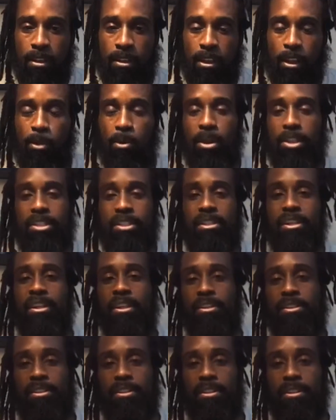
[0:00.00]
The question
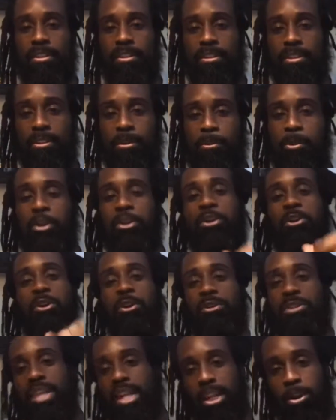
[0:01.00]
is, what are you
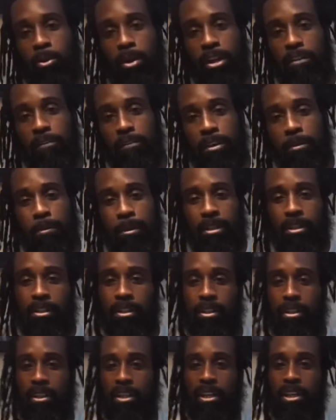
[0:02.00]
going to take away from it?
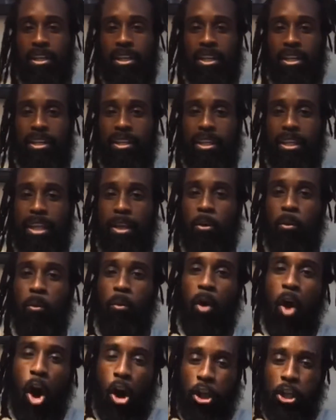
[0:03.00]

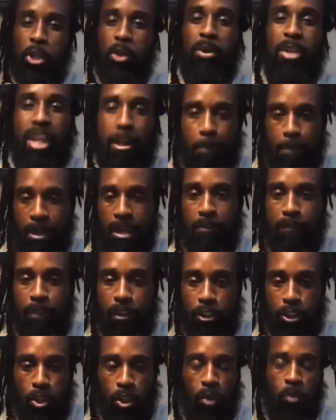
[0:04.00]
Or are you going to let it
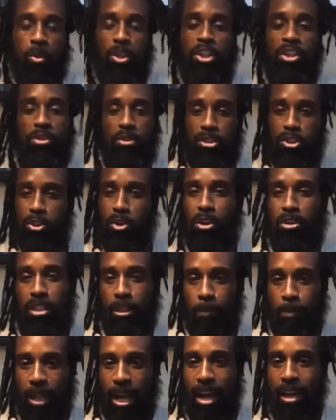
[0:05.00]
benefit you, and when are you going to start
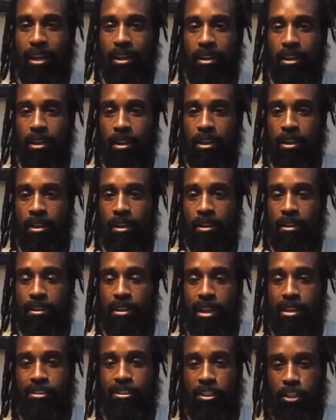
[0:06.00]
to applying it
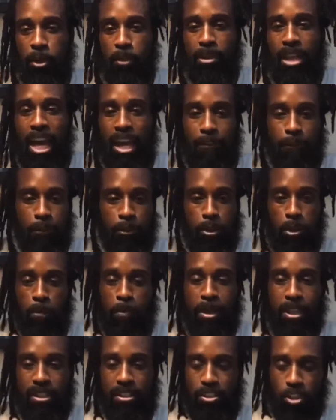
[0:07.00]
to your life or your
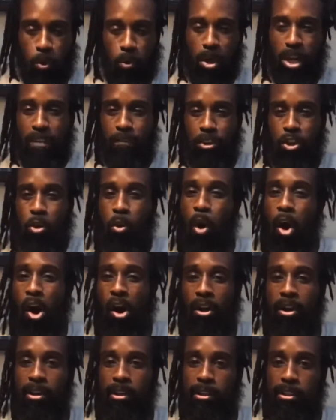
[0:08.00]
business or whatever you
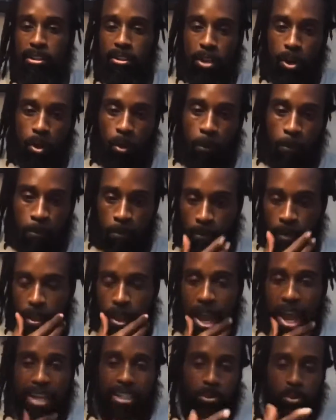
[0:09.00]
are? So
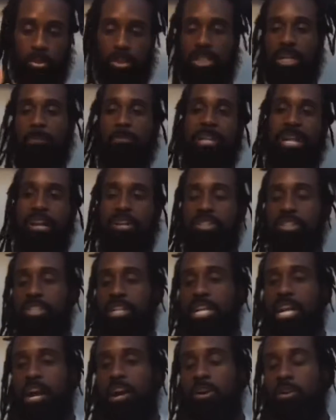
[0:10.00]
I just want to come to y'all and
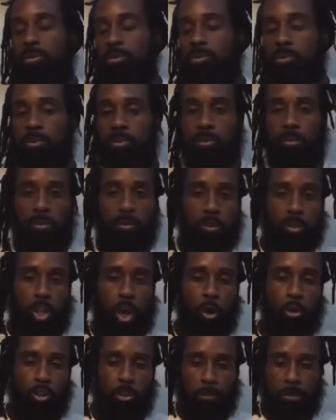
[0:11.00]
share y'all
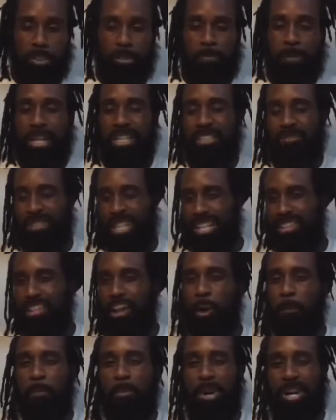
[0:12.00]
those perspectives, that
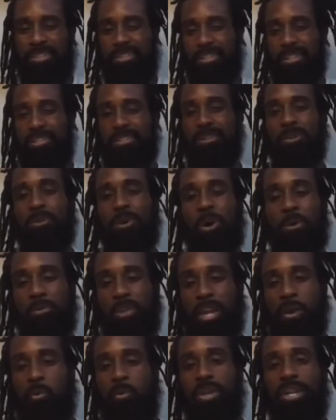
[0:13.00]
thought process
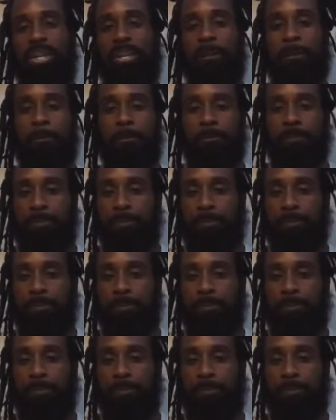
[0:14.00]
on that win.